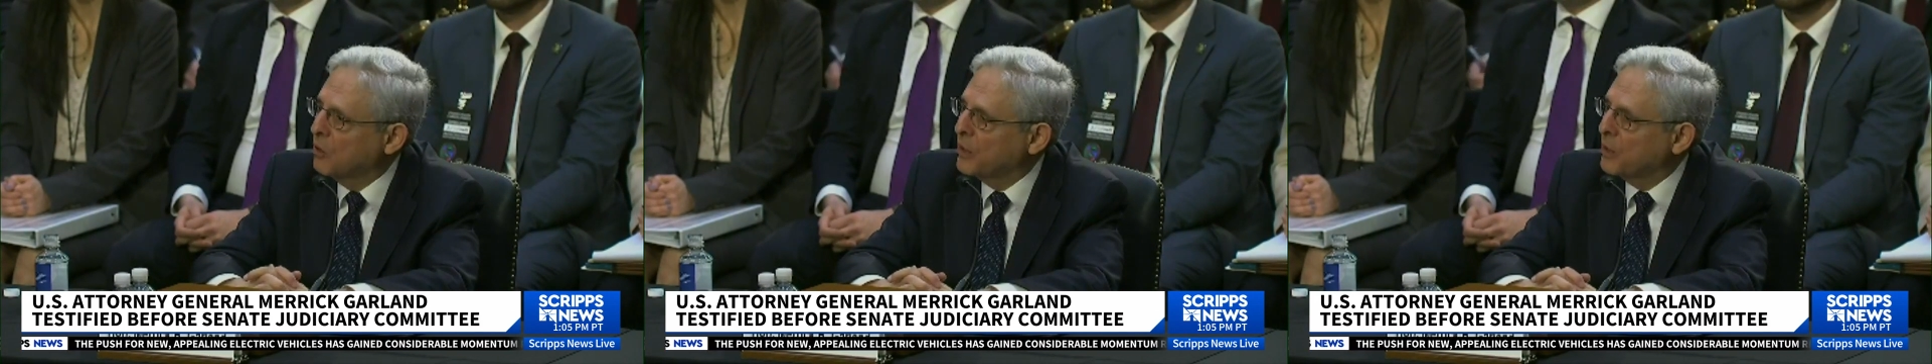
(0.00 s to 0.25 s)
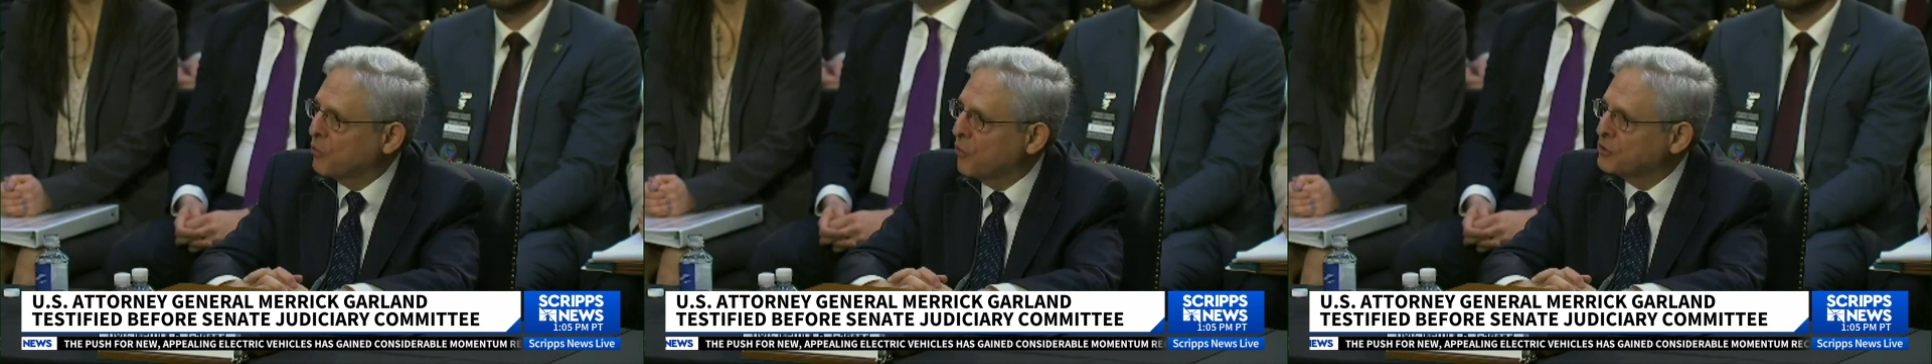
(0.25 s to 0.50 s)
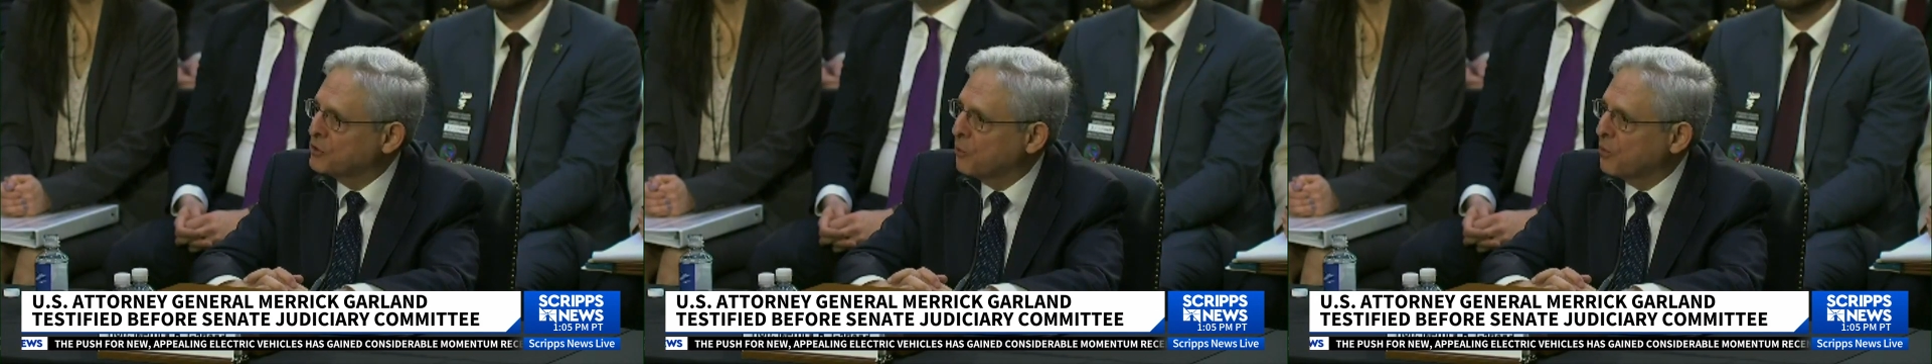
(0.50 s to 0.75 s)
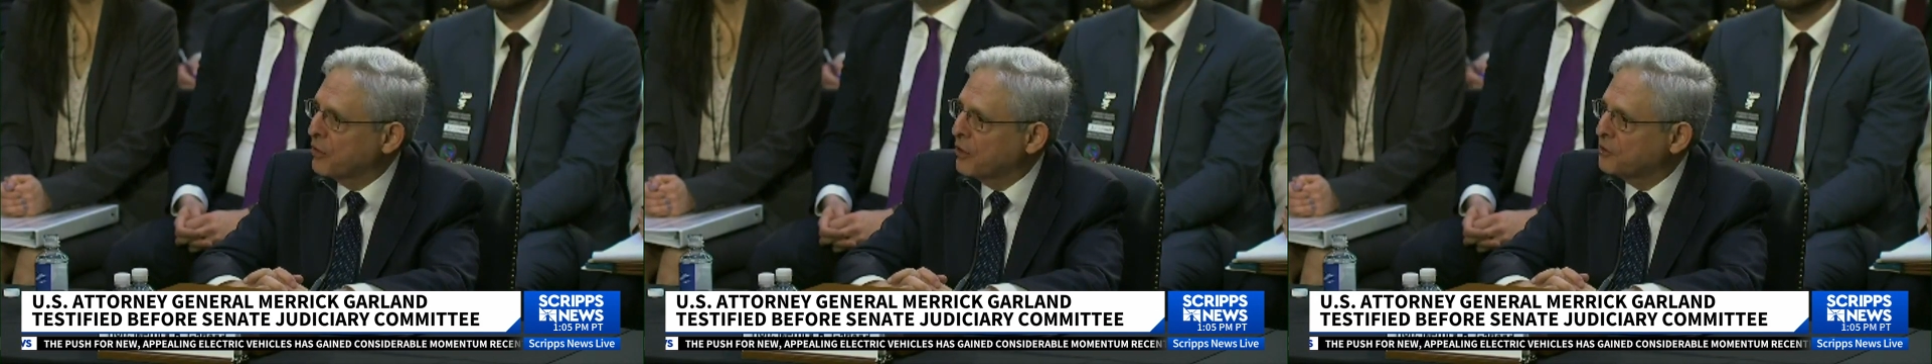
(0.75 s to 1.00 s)
we approach it
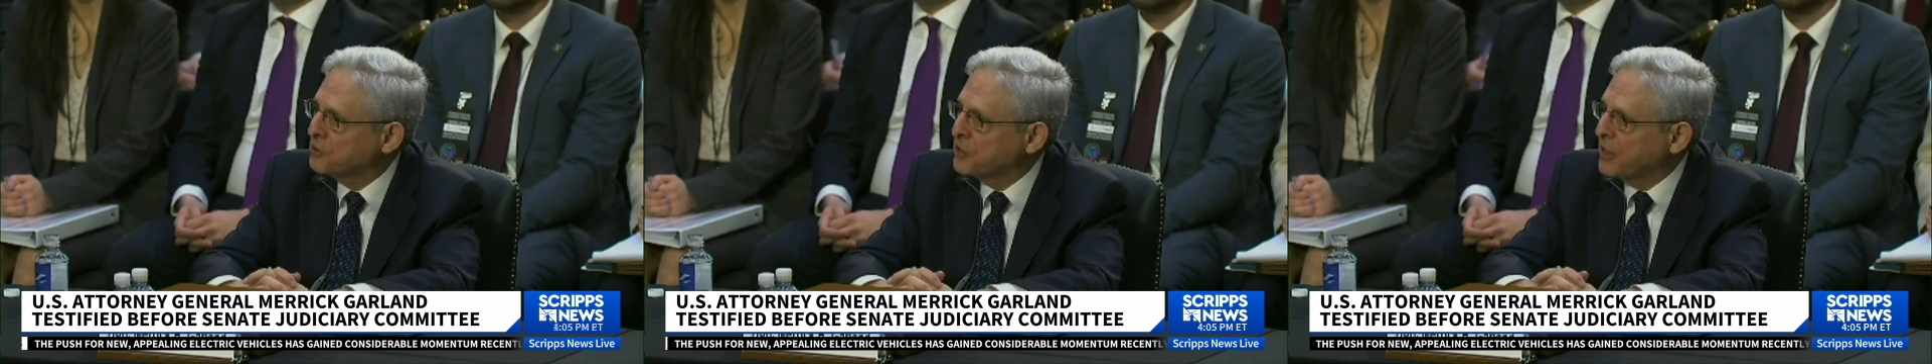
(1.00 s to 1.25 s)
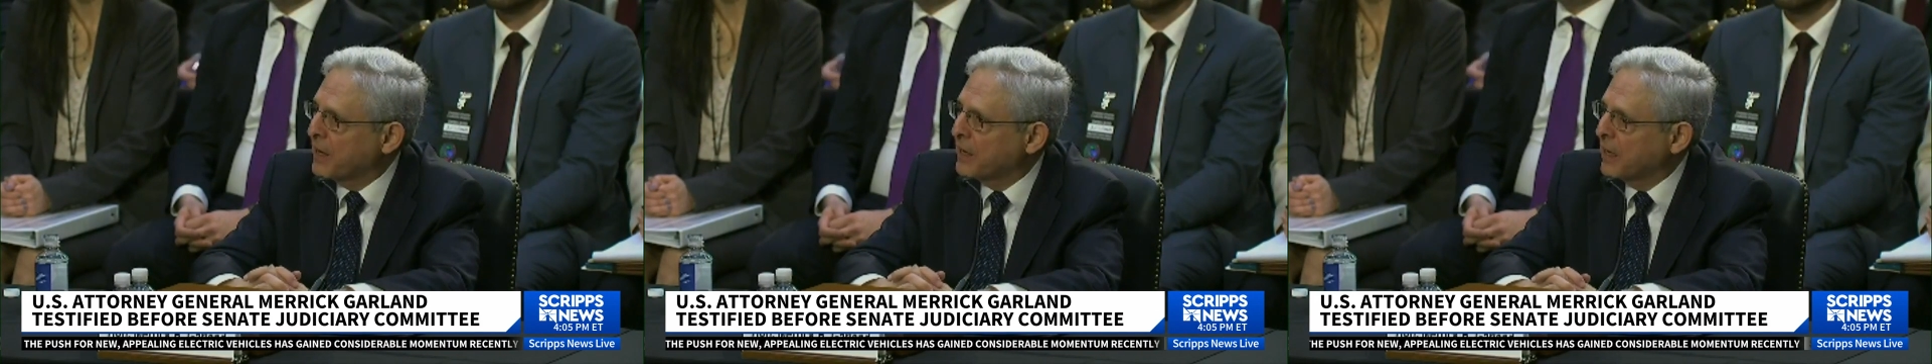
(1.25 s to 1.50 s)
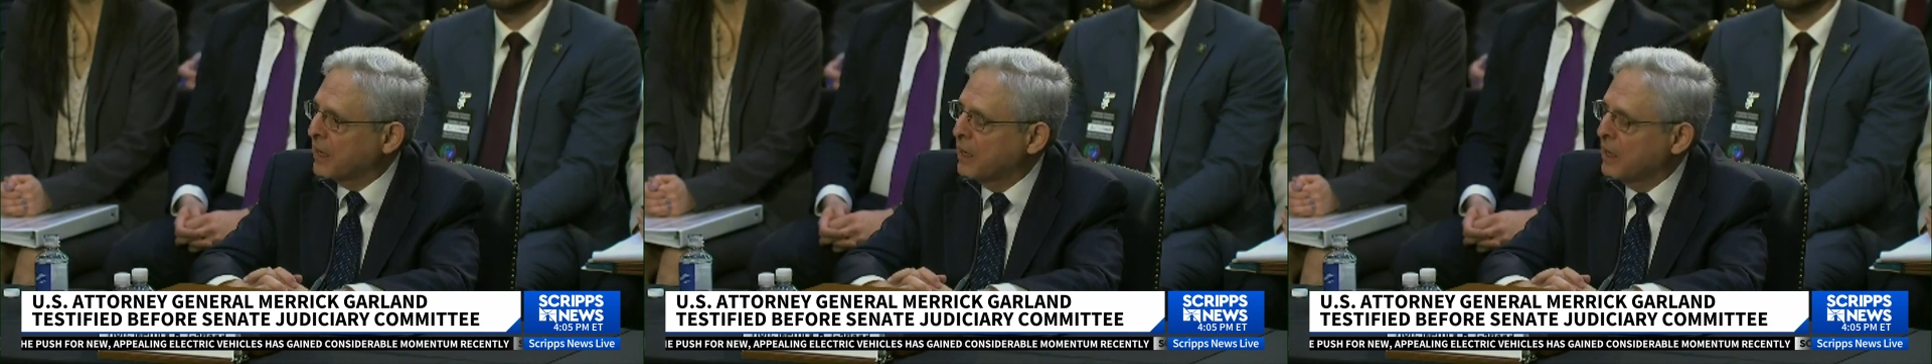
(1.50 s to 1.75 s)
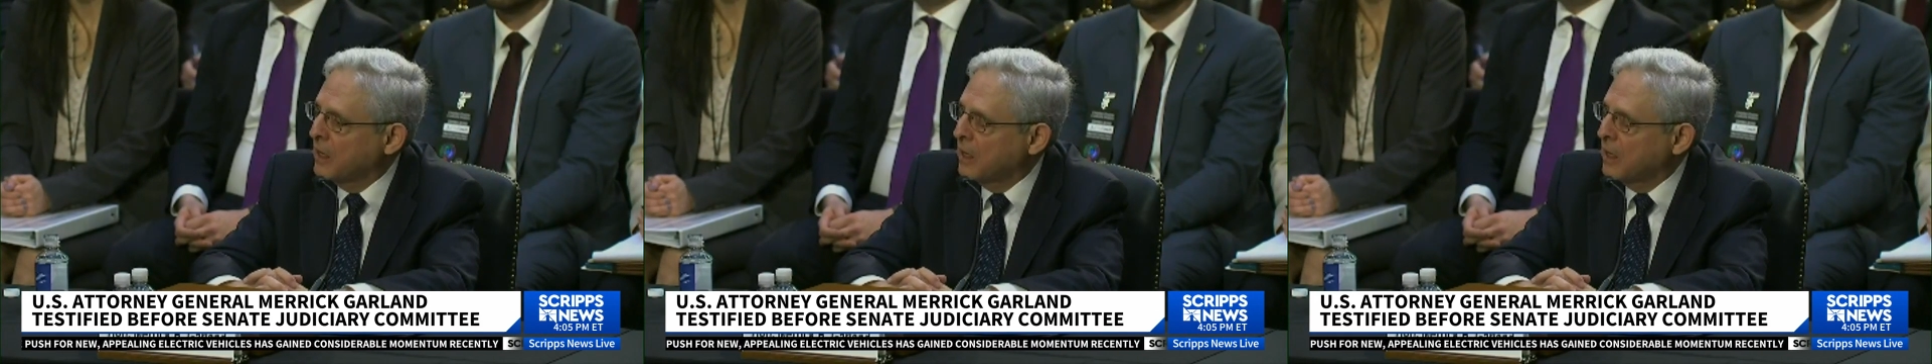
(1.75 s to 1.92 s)
with an understanding